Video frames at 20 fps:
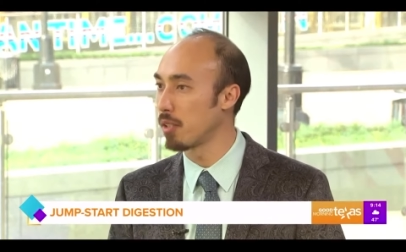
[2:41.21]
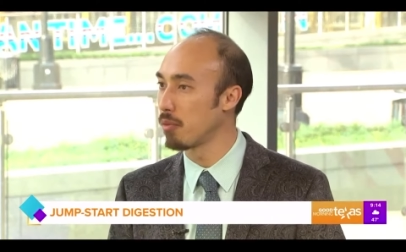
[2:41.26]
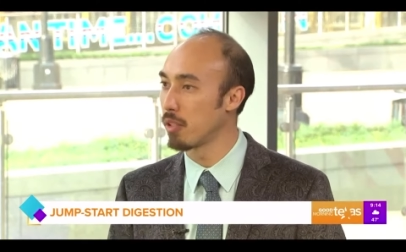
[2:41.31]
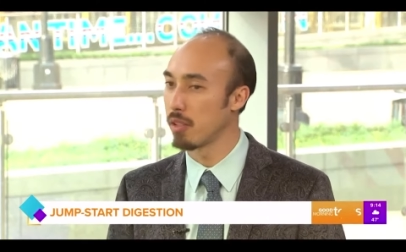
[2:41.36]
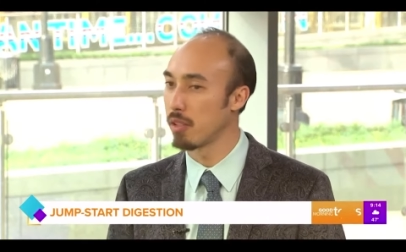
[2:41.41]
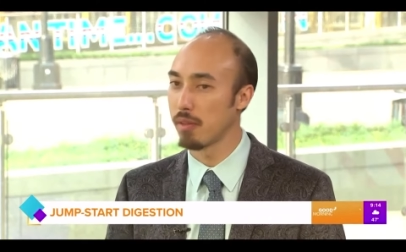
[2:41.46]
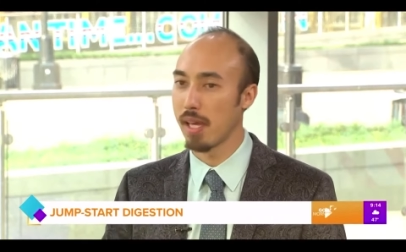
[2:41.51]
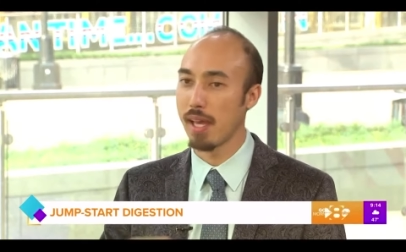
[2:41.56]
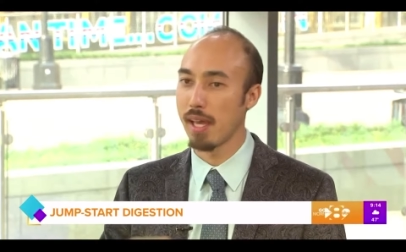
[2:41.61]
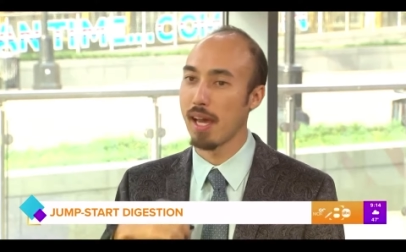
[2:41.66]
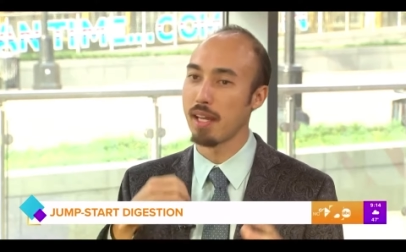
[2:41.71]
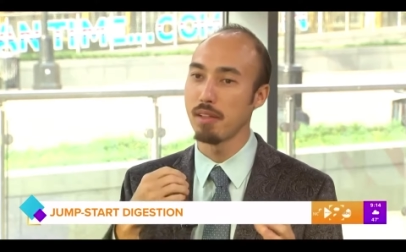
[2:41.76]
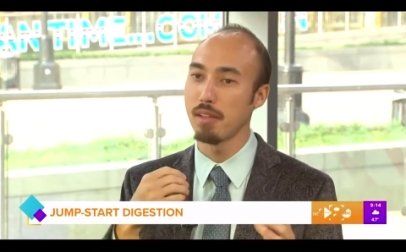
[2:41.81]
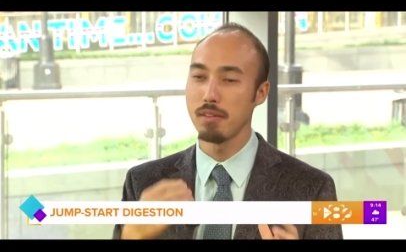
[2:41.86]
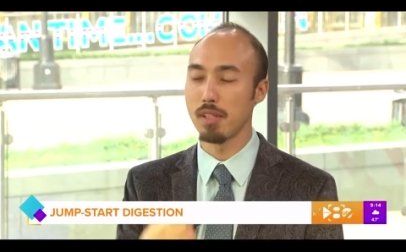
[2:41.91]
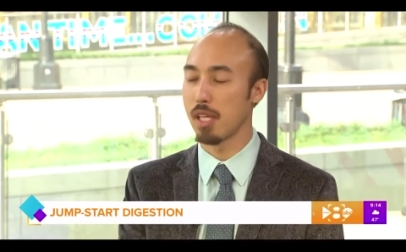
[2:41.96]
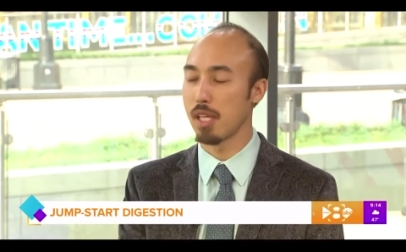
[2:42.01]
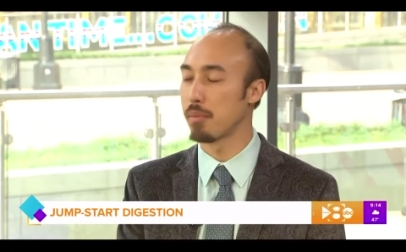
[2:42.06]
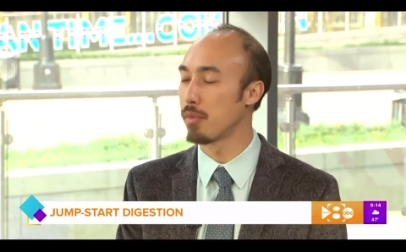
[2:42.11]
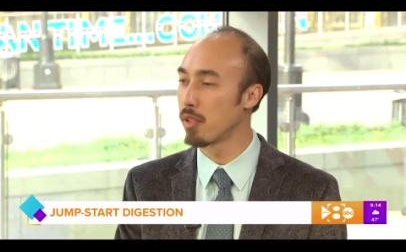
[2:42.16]
When you add a
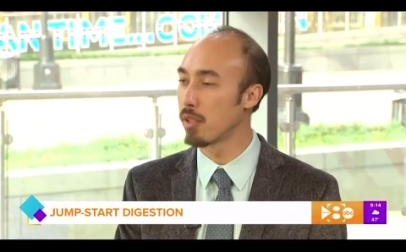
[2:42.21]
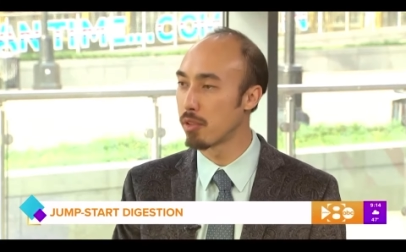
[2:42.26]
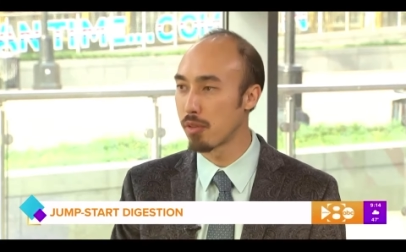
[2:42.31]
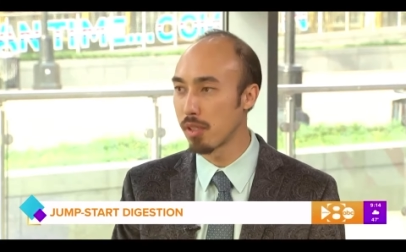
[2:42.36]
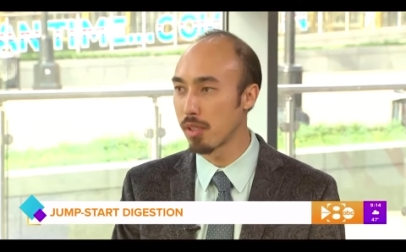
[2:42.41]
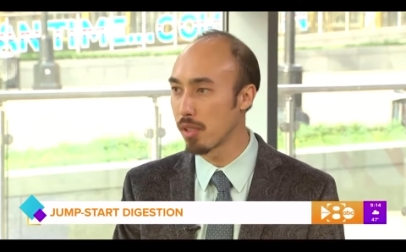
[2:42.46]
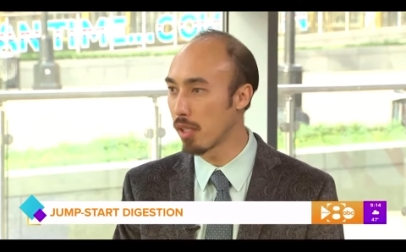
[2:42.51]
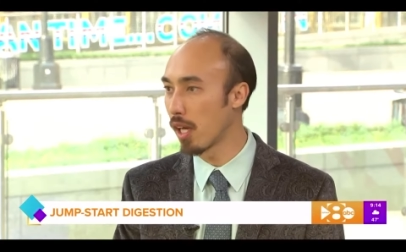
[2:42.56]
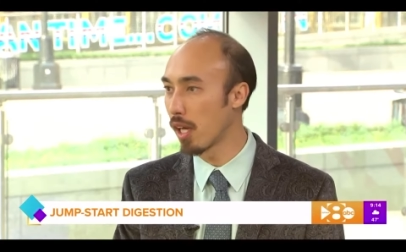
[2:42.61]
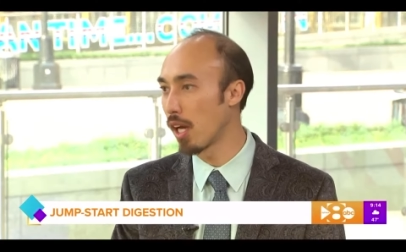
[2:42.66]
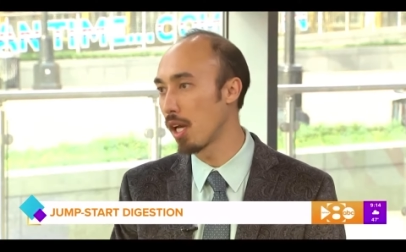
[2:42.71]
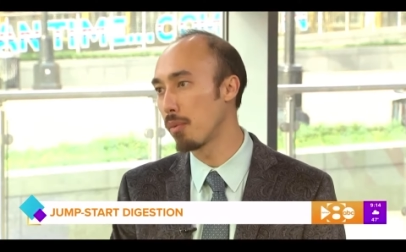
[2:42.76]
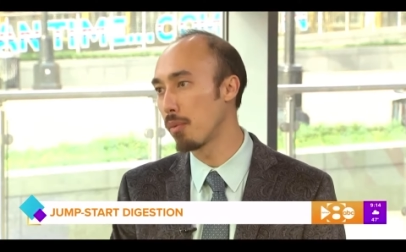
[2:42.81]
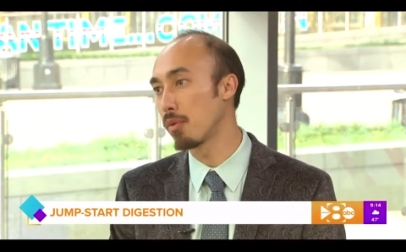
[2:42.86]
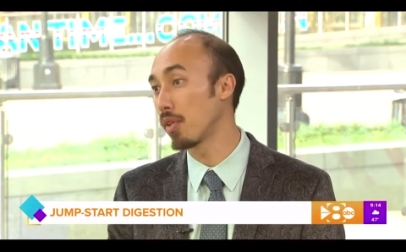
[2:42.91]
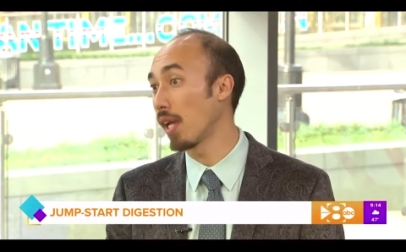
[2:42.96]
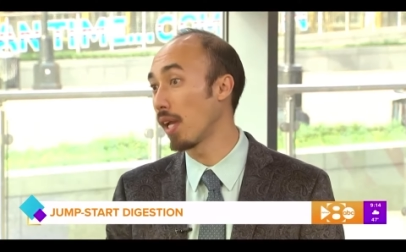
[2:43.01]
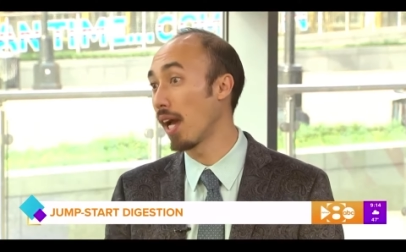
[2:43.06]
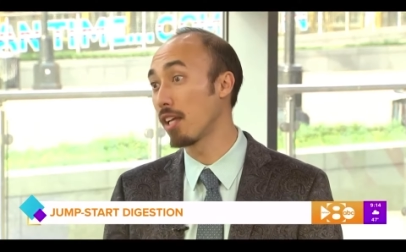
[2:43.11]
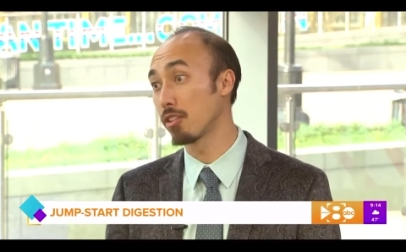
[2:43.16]
lemon or a lime
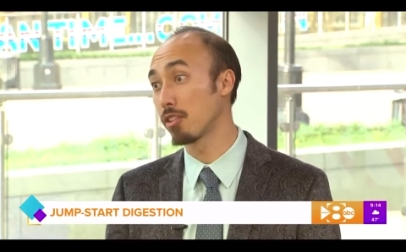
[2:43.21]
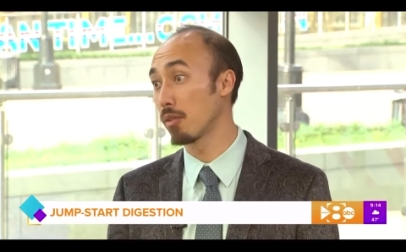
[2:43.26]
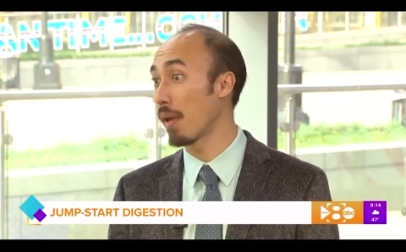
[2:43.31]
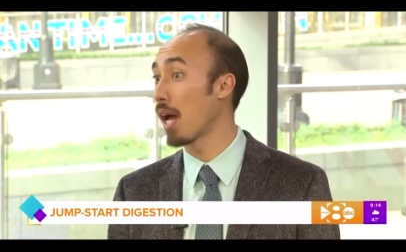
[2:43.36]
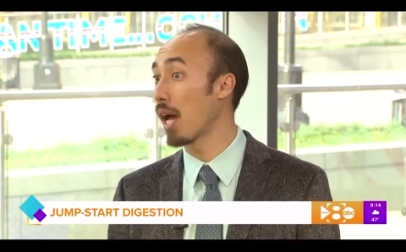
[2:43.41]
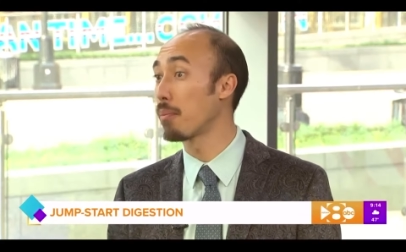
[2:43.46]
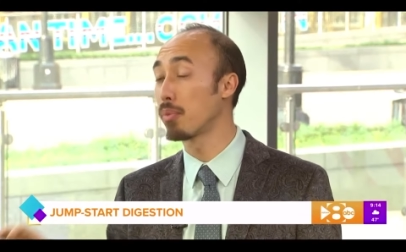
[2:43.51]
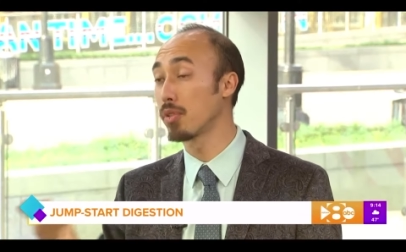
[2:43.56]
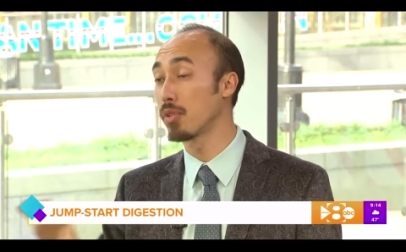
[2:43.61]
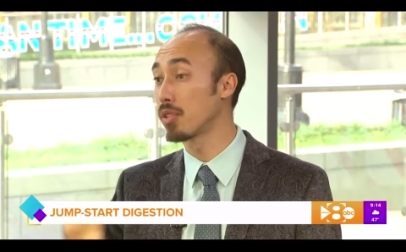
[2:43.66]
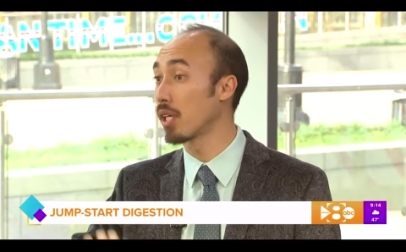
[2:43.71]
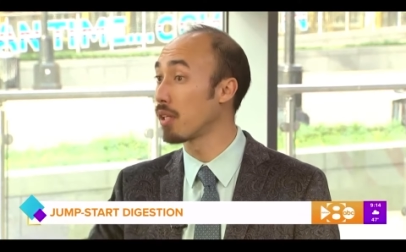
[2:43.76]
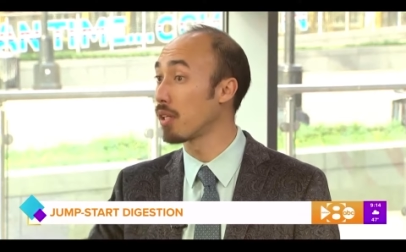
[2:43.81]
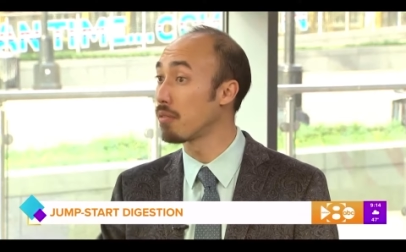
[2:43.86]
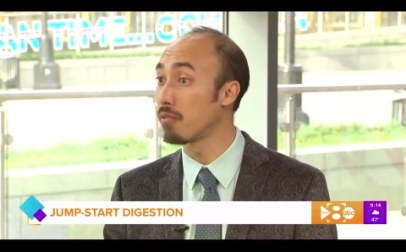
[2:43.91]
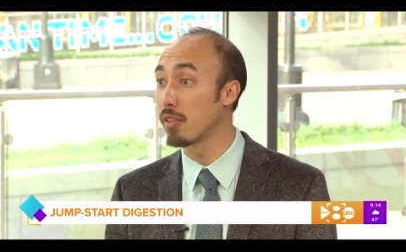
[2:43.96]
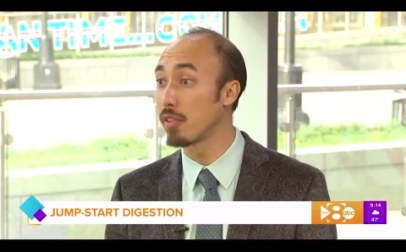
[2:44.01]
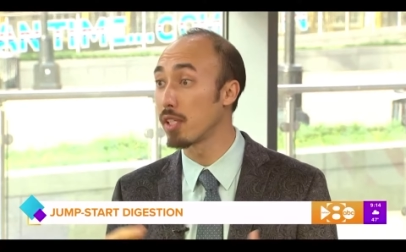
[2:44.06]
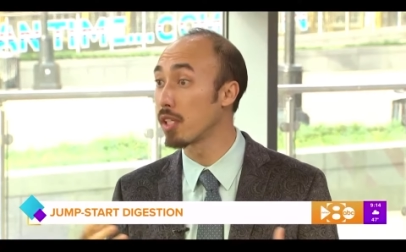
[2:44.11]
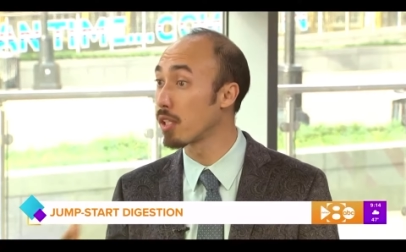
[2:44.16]
or you add some oh, apple cider
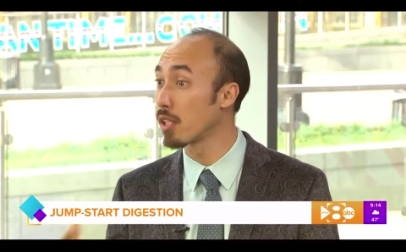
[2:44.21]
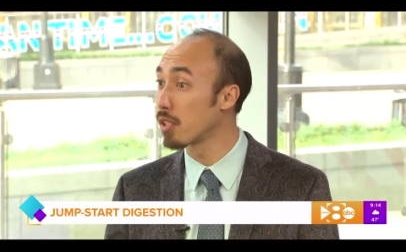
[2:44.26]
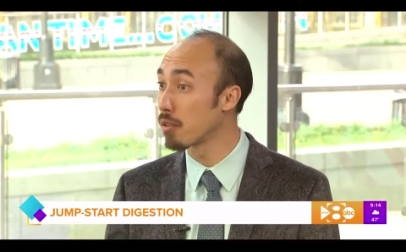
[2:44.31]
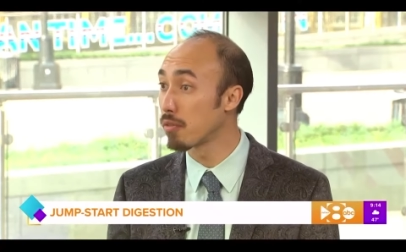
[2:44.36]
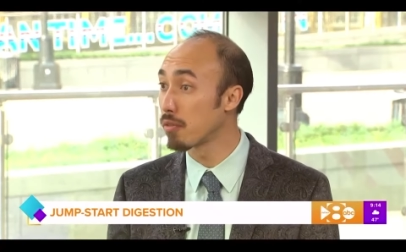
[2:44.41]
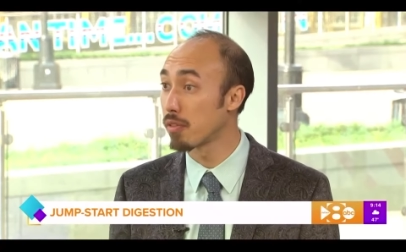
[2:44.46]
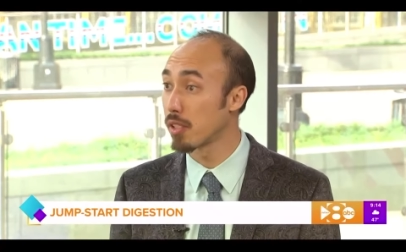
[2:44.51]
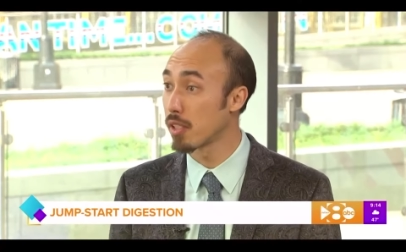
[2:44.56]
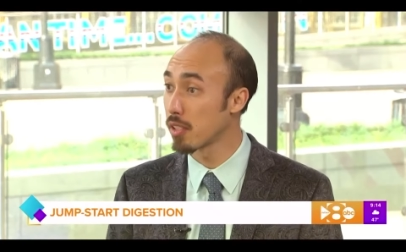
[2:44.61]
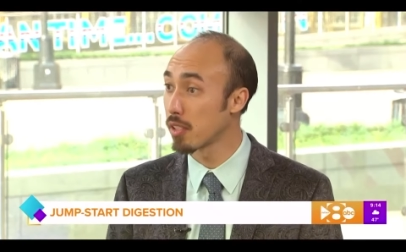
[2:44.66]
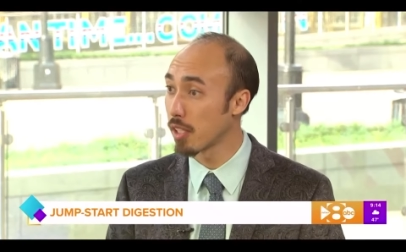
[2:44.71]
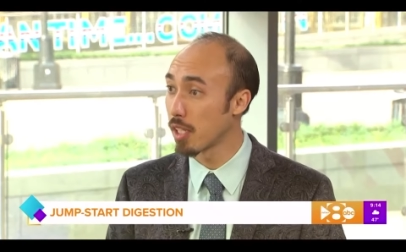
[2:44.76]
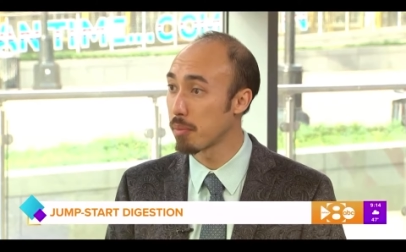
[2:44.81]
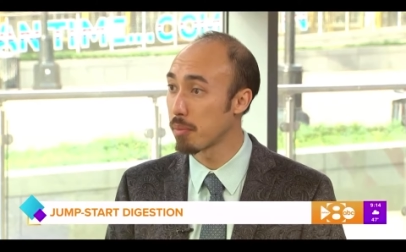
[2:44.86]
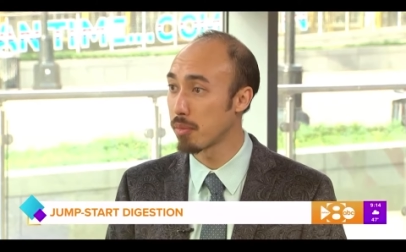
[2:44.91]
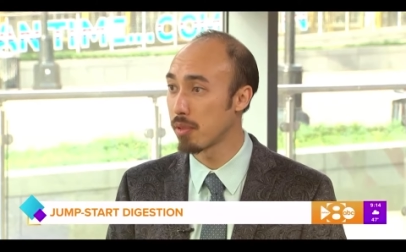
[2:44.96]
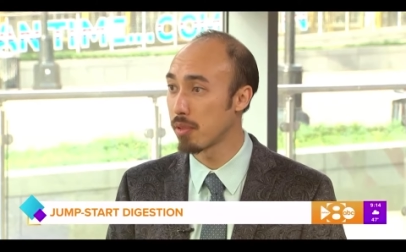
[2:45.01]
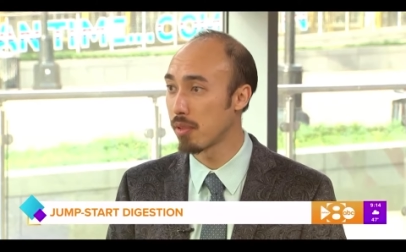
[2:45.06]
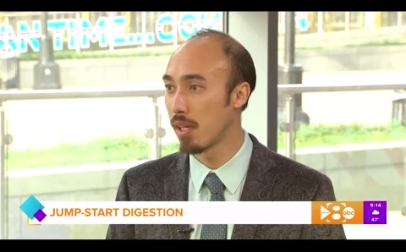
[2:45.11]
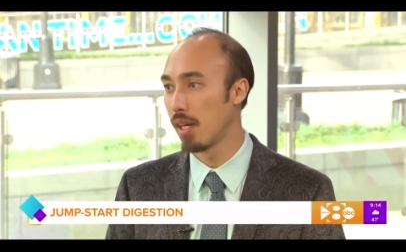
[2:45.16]
mm, vinegar, for
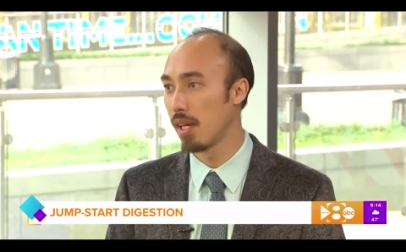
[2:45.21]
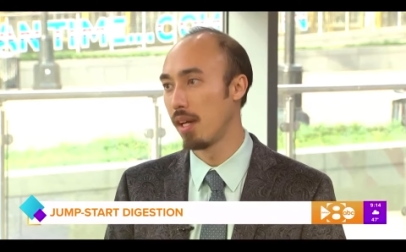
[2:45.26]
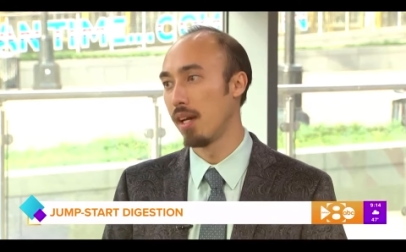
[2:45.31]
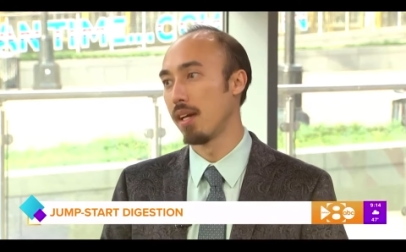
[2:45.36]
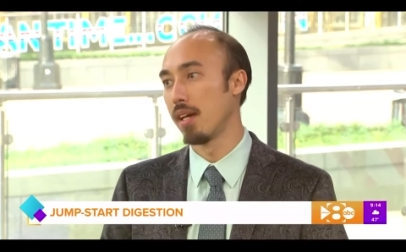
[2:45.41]
example, yeah.